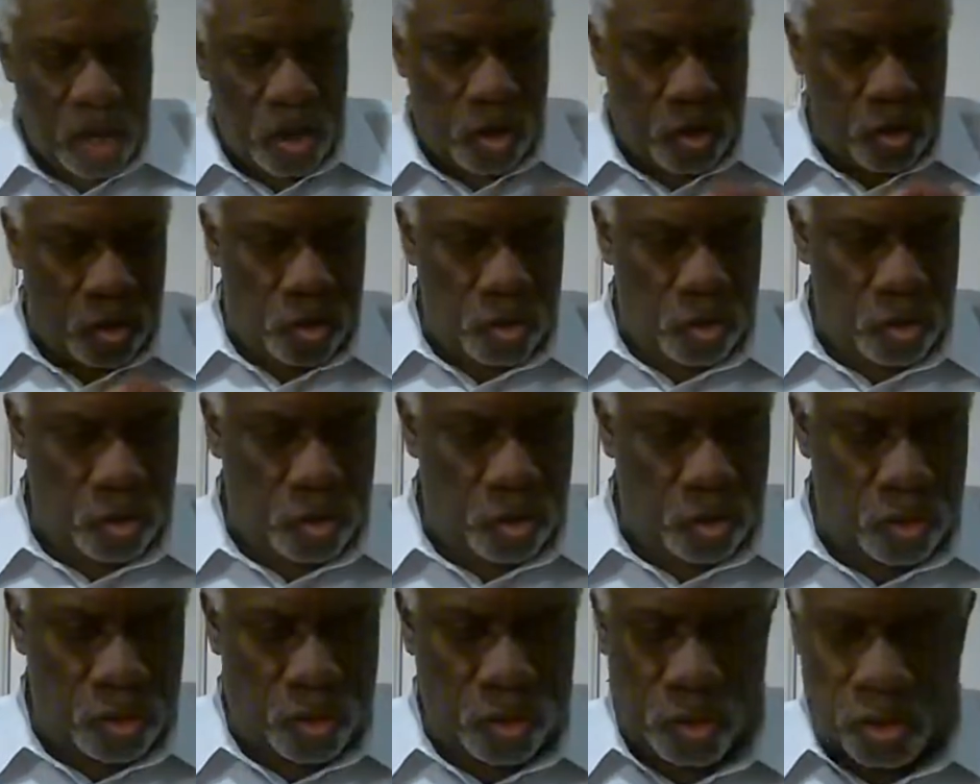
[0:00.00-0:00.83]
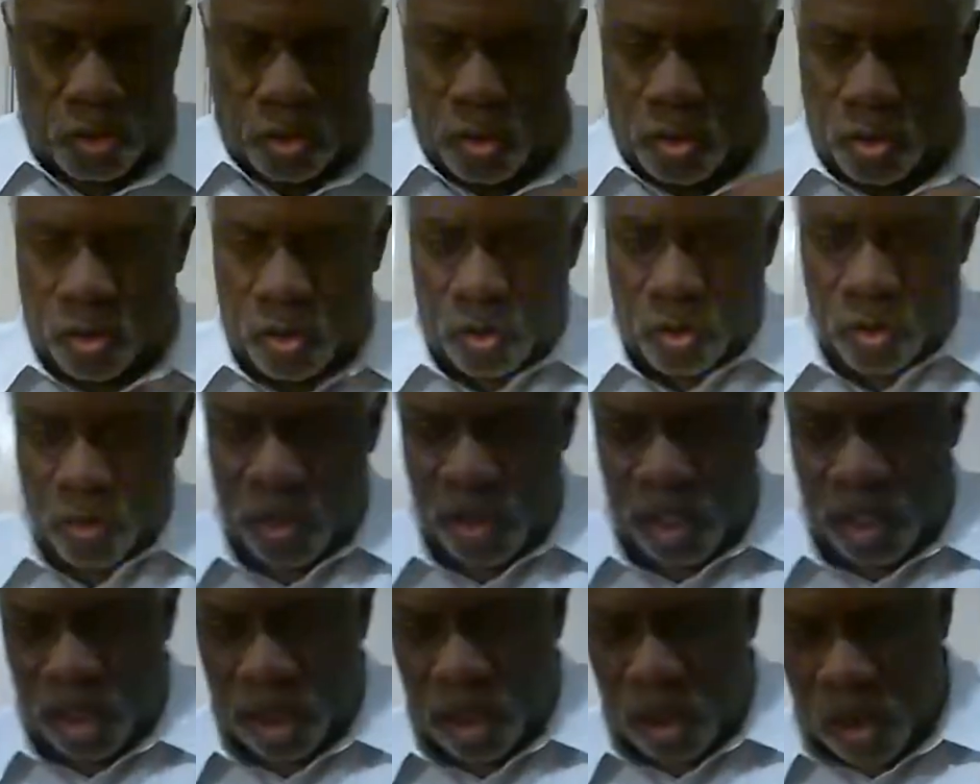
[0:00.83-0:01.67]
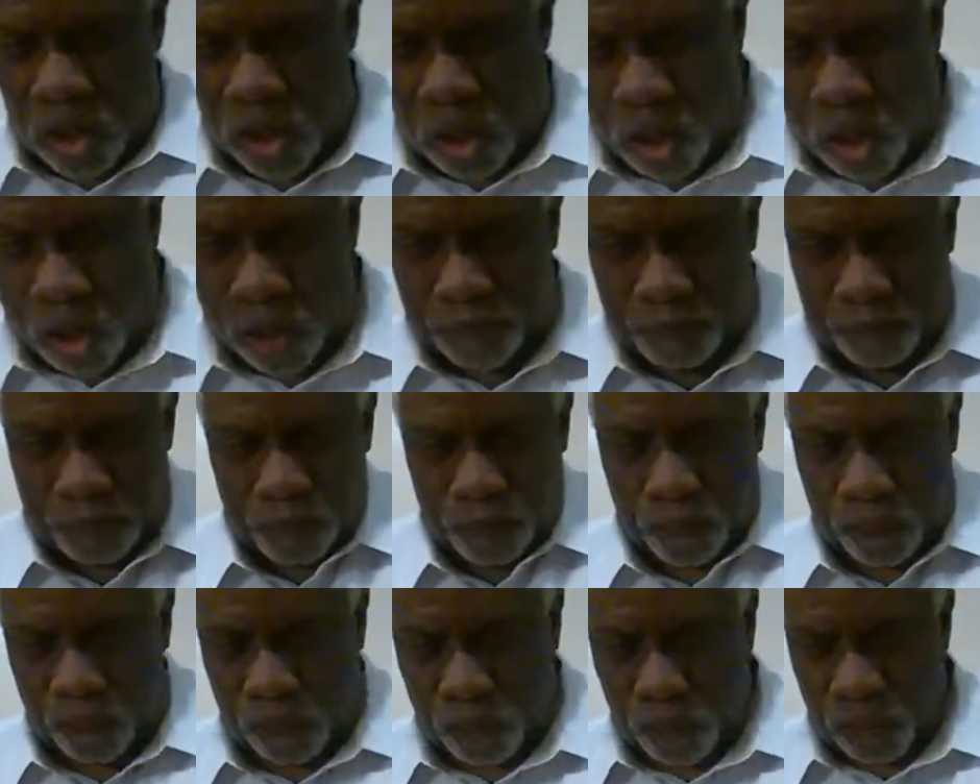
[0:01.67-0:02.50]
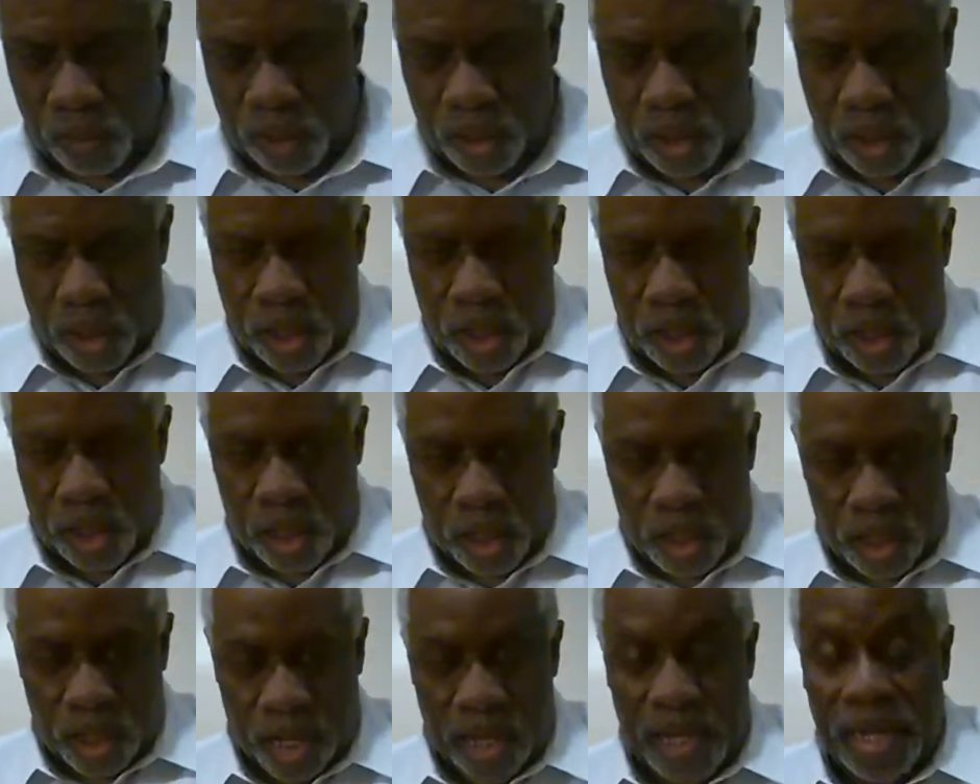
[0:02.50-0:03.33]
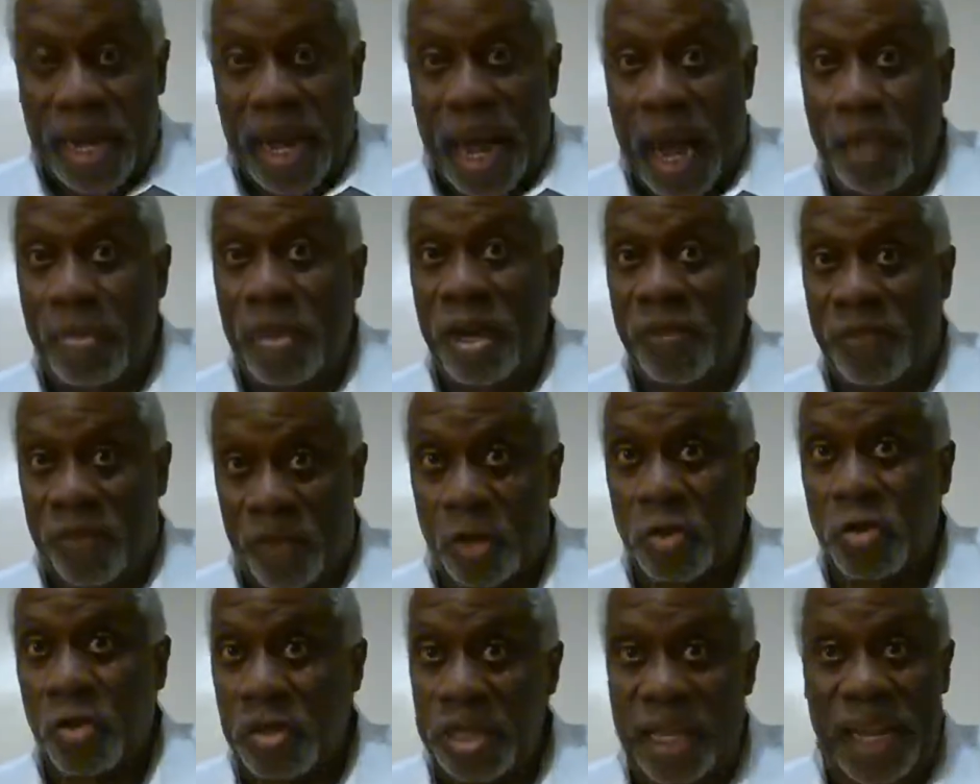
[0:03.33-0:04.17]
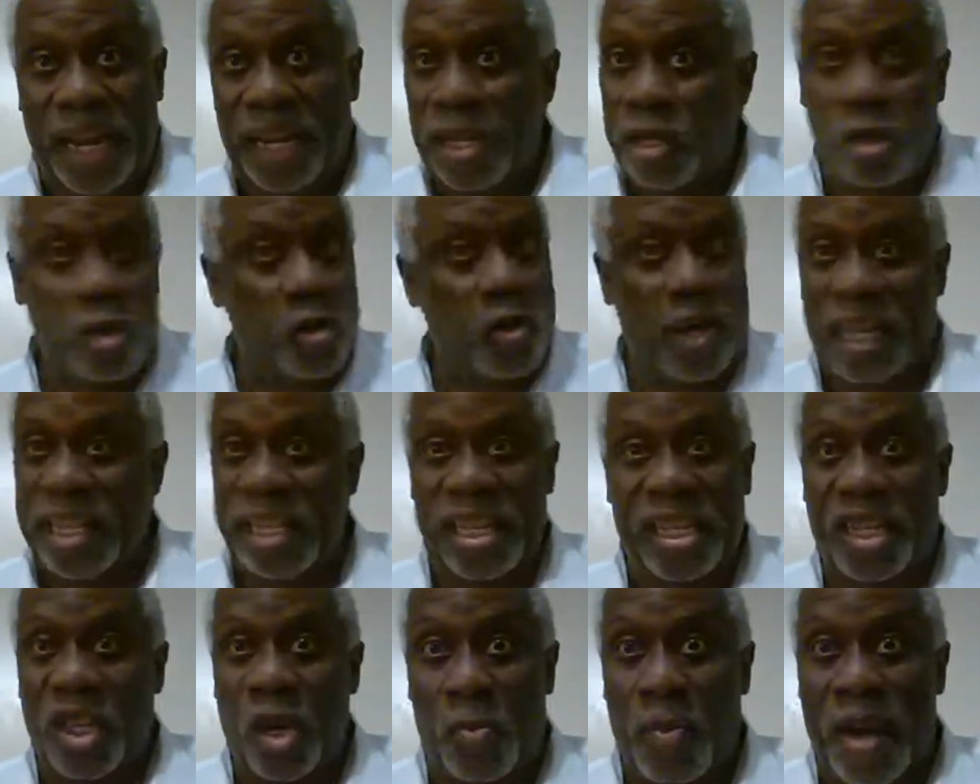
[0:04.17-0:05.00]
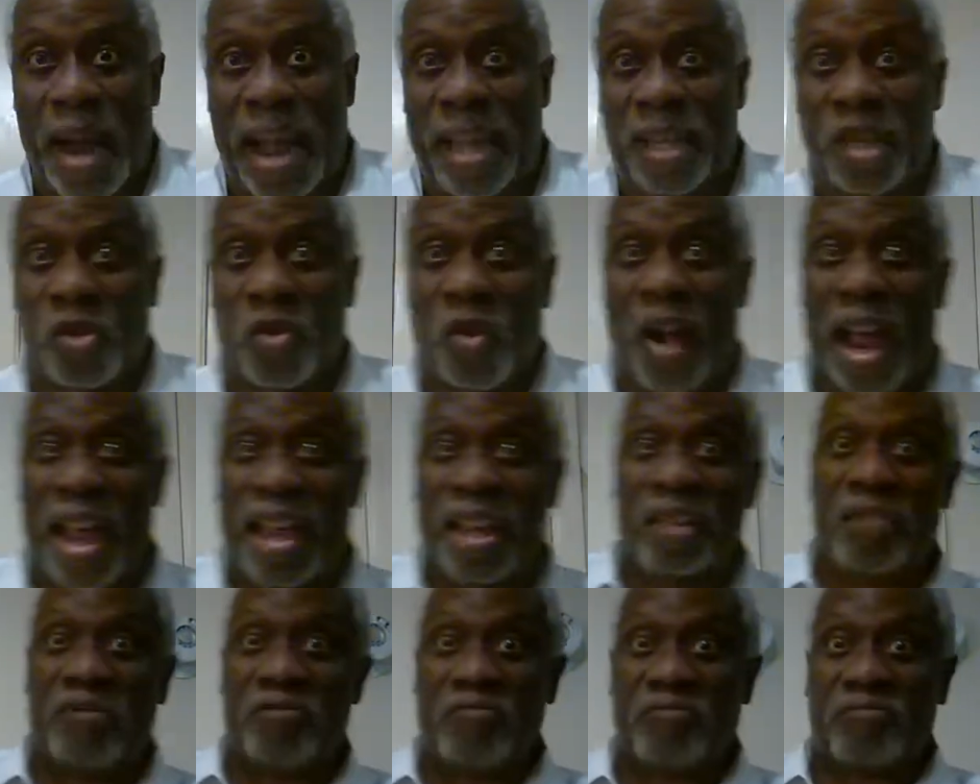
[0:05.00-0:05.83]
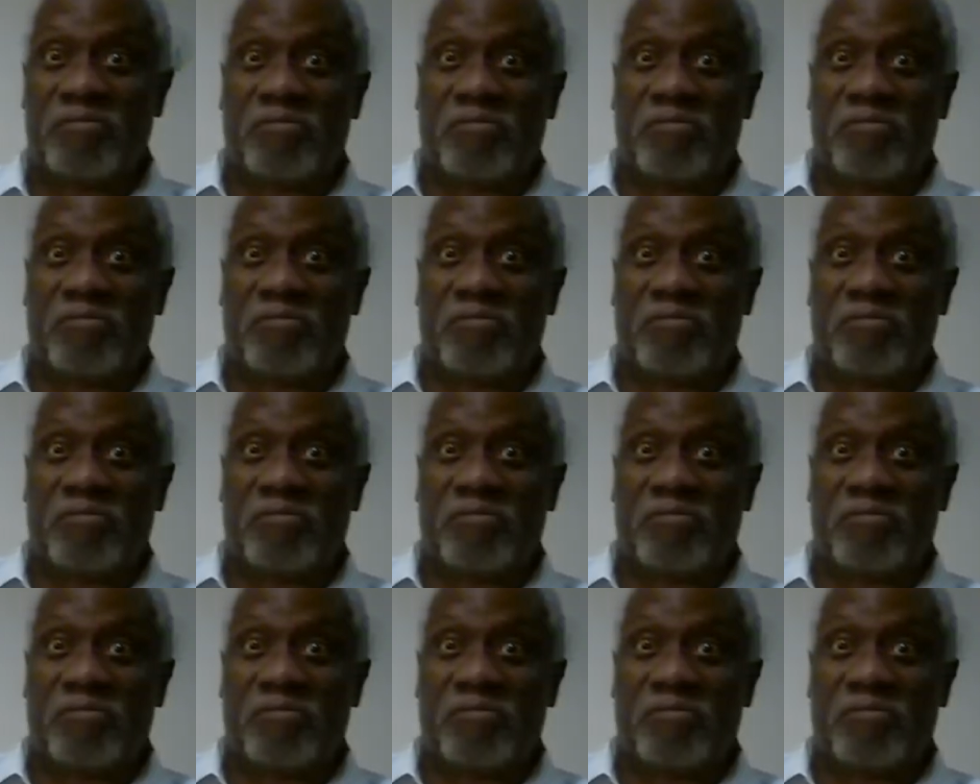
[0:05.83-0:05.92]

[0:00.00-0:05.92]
Glory to God. How many for you ladies, you ain't need nobody to cry?